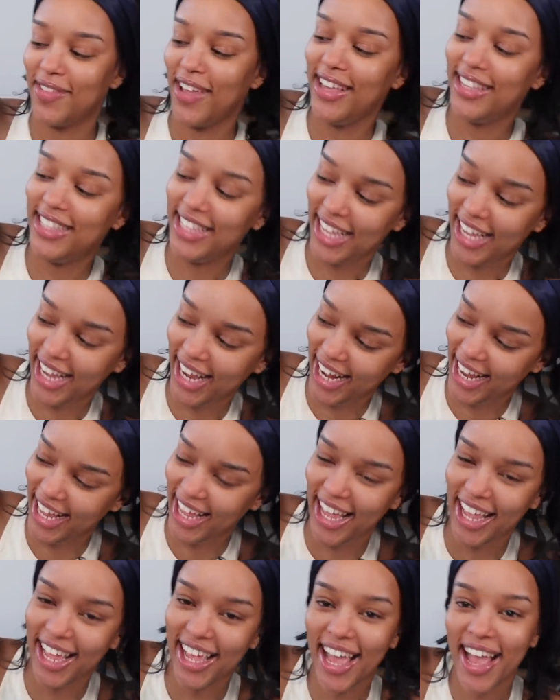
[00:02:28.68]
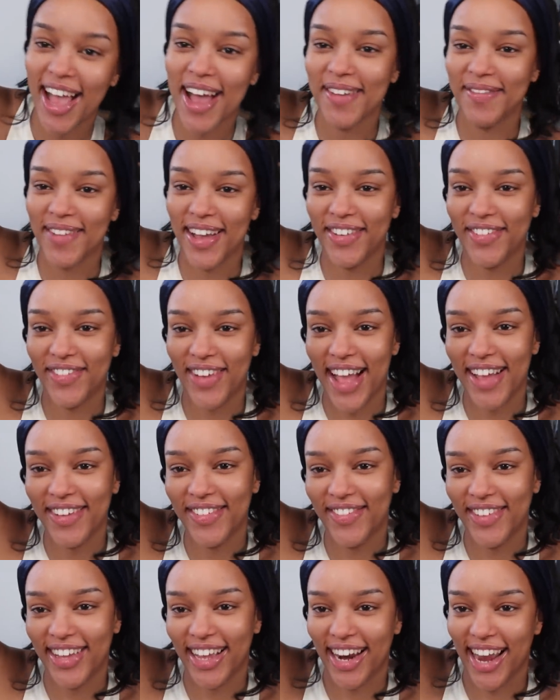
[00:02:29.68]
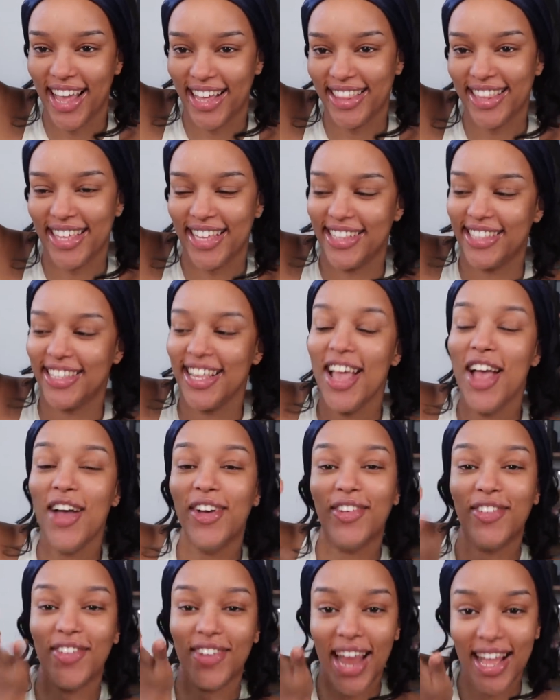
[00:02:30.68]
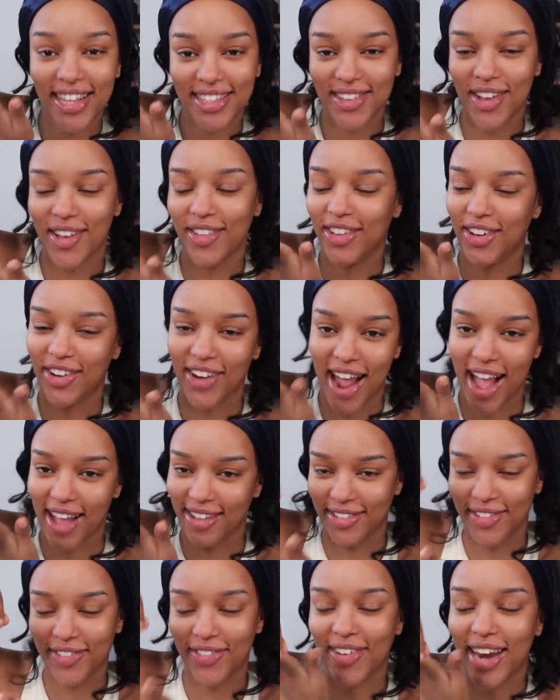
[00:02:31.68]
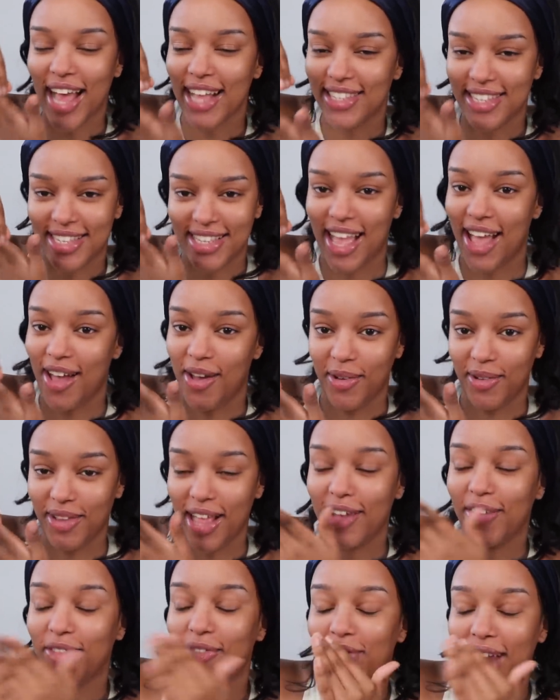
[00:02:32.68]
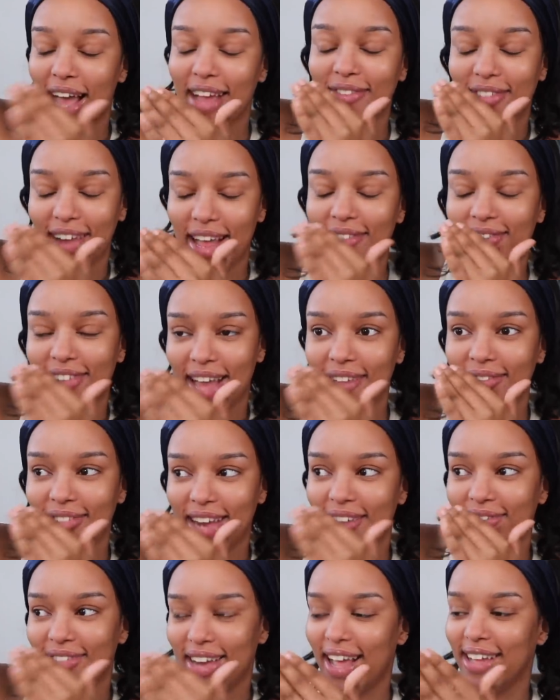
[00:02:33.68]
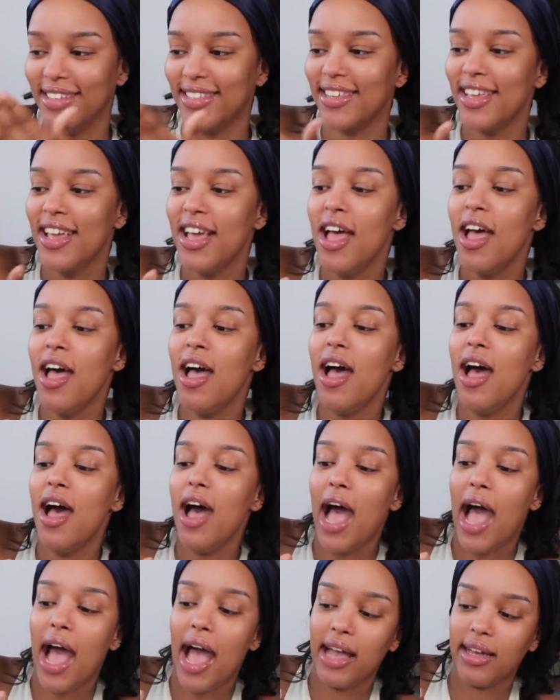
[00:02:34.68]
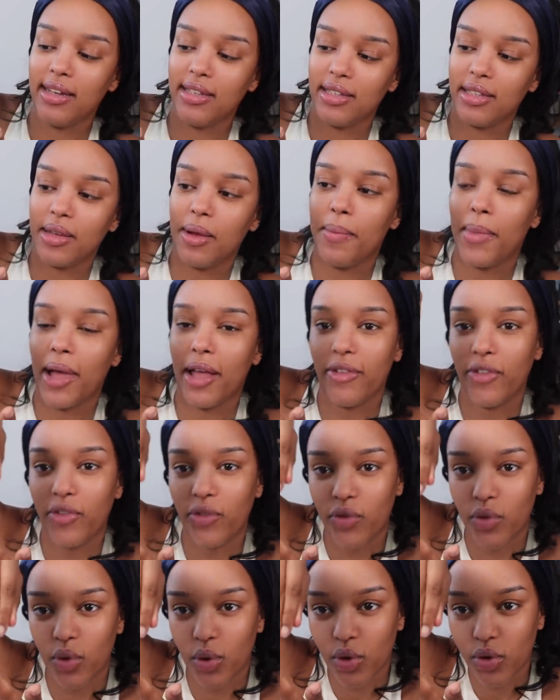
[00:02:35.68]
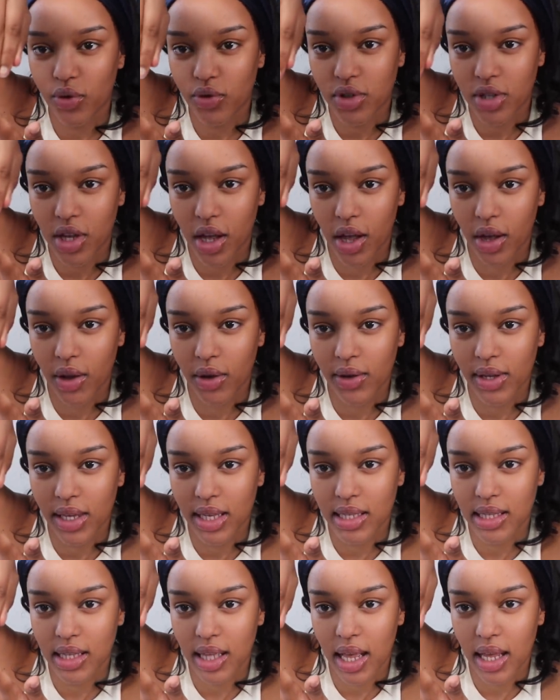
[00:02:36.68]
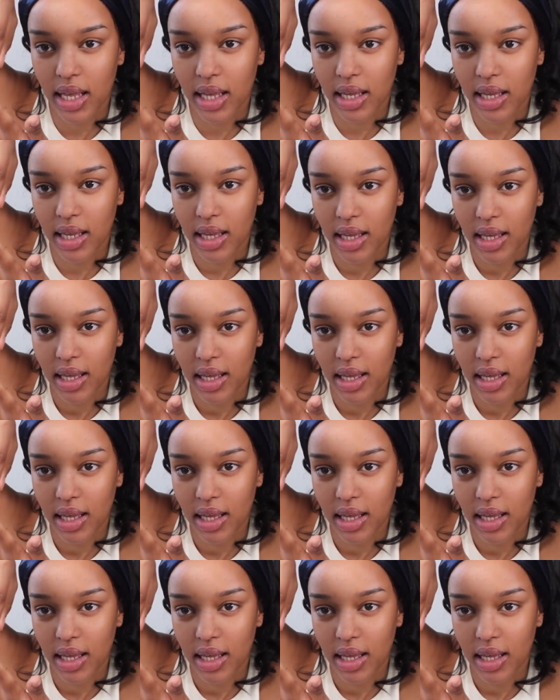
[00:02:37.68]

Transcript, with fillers: basically, my five feet are like this, flat on the ground, flat as hell, like flat, flat, flat, flat, flat. And my fourth toe is like,